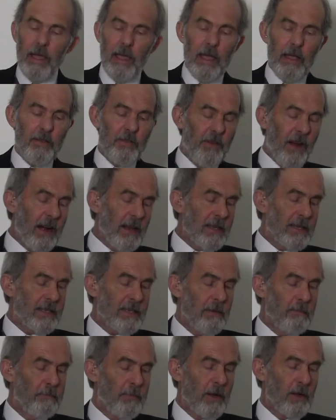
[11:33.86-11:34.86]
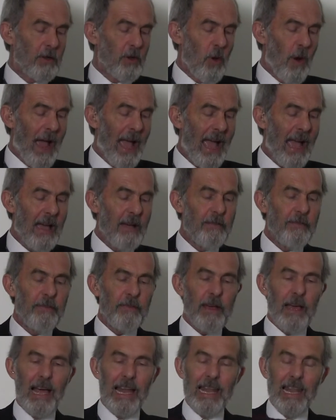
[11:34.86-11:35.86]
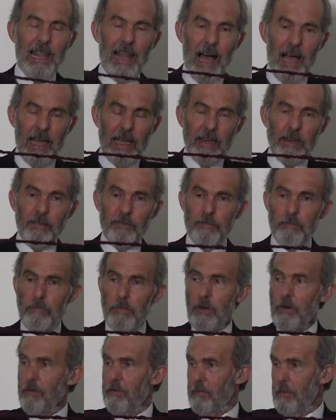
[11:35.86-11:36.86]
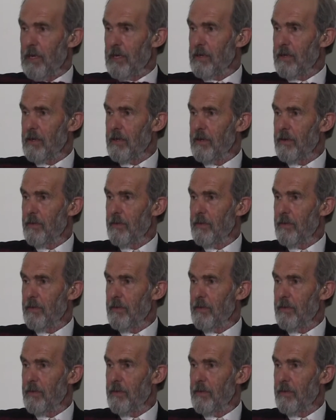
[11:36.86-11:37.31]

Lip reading: it's very simple. You have a line of movement,